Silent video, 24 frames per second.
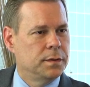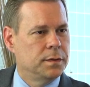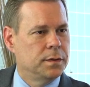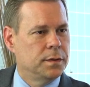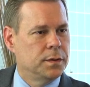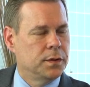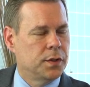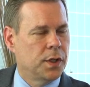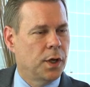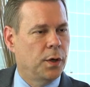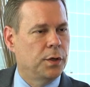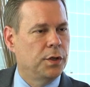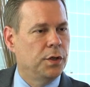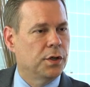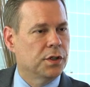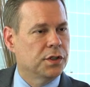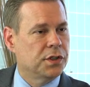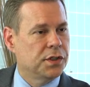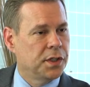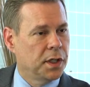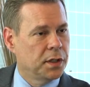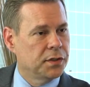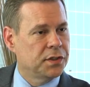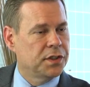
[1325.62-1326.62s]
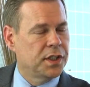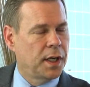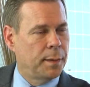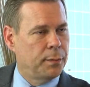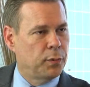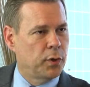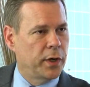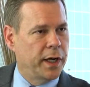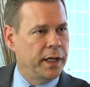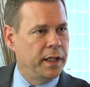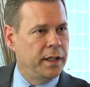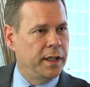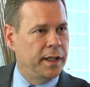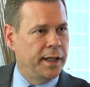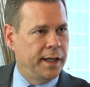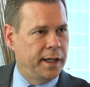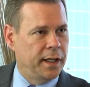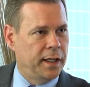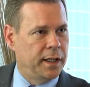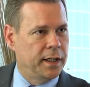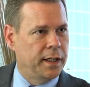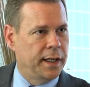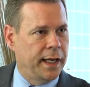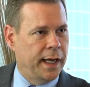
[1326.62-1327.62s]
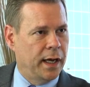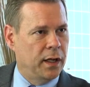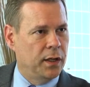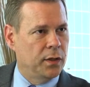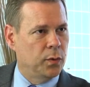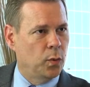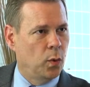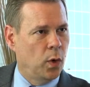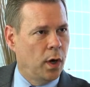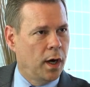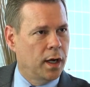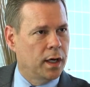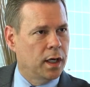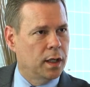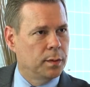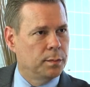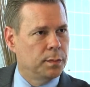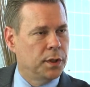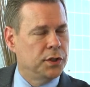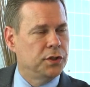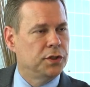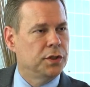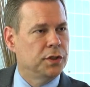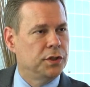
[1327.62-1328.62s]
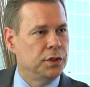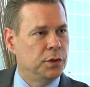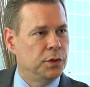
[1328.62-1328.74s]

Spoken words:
So you're still separating the inlet and outlet water, but you're